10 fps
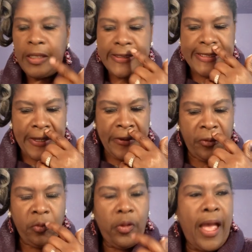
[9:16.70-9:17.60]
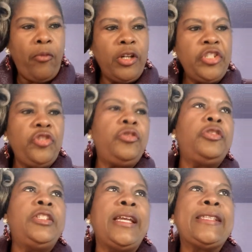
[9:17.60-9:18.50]
So I want you
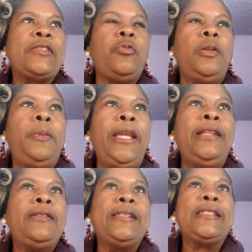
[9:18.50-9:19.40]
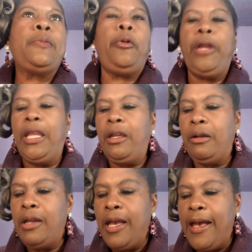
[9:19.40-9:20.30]
to just repeat this prayer
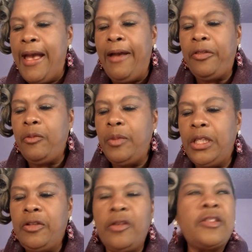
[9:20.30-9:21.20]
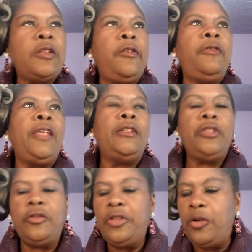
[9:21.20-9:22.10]
after me. Those of you that
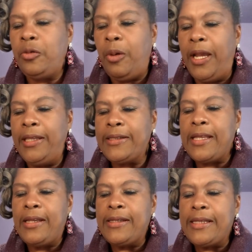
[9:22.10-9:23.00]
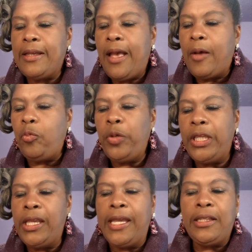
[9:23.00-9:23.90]
don't know Christ,
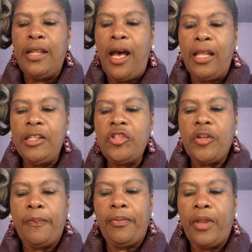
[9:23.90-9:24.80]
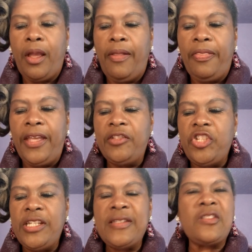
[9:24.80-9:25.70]
we acknowledge that
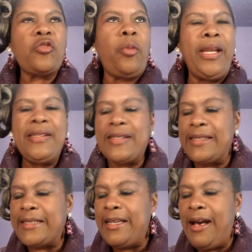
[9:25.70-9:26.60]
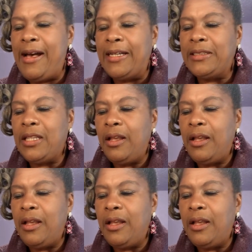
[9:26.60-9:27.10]
Jesus Christ is God